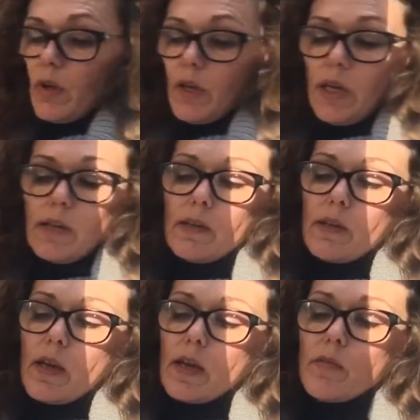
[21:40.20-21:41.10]
And then
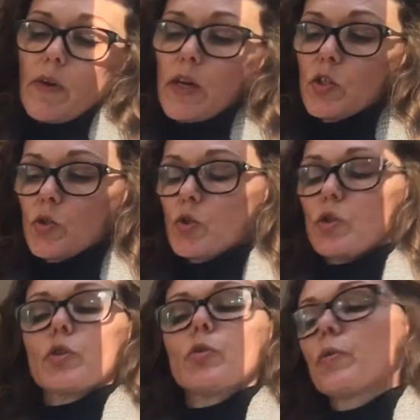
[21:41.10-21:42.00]
I invite you to
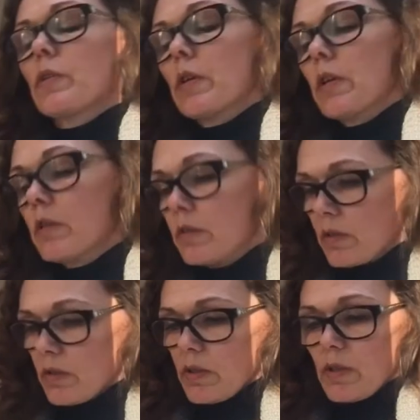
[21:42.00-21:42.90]
go within.
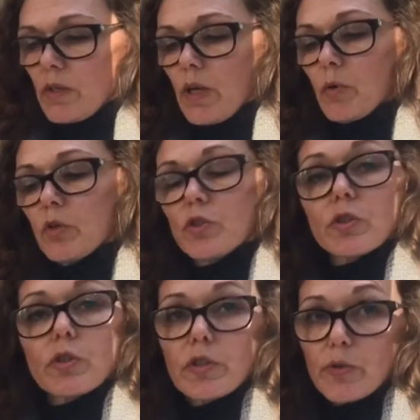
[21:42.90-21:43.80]
I'm
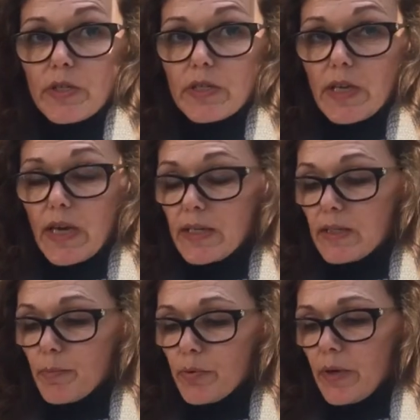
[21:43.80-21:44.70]
just going to recite a
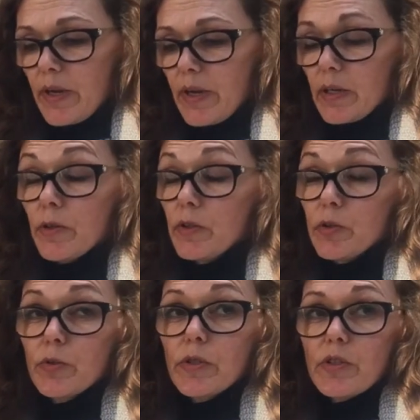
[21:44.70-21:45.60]
prayer, and I'm going to
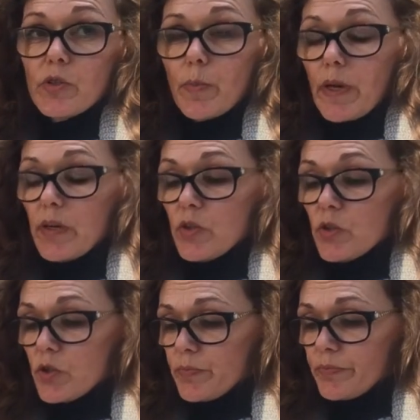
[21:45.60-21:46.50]
do it in
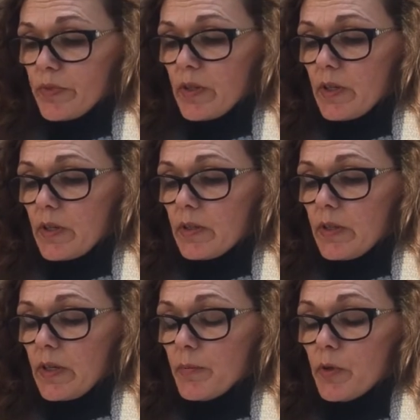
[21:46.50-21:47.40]
Spanish.
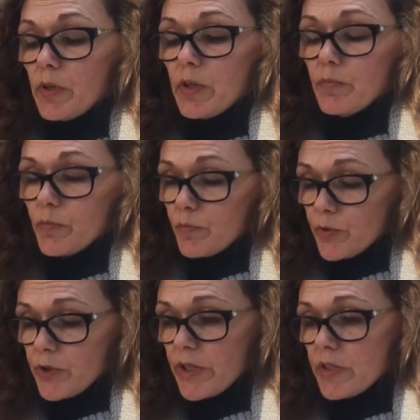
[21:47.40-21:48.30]
And I'm going to
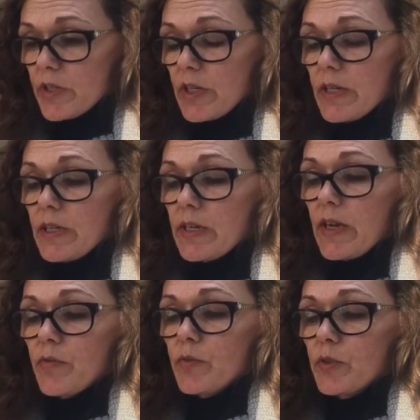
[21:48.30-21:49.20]
translate it
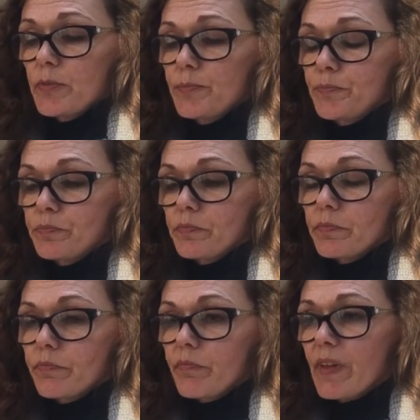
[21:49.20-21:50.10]
after.
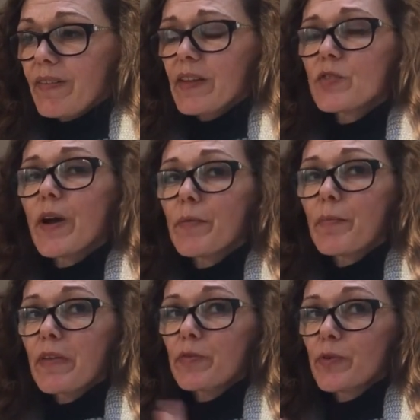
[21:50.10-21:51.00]
That's why
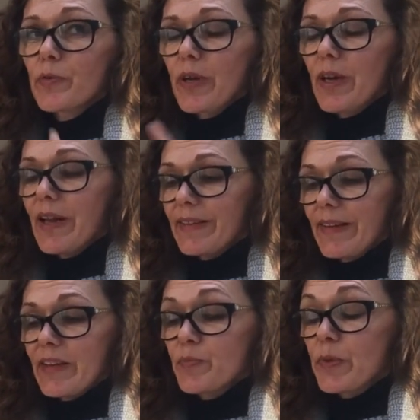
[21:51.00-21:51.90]
my throat are like
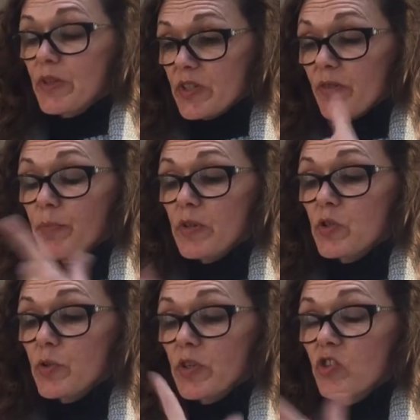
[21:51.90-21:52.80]
that, because I've been
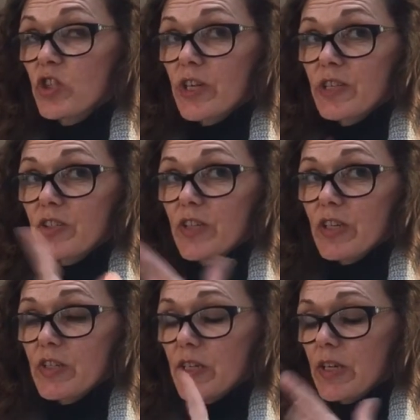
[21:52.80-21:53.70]
doing
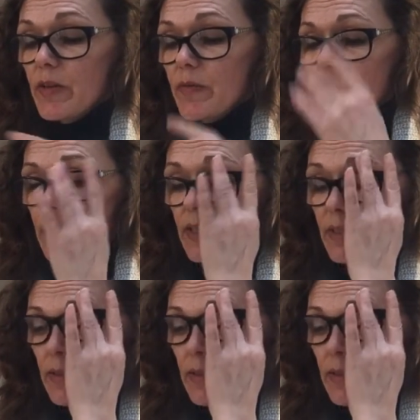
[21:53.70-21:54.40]
chanting every day.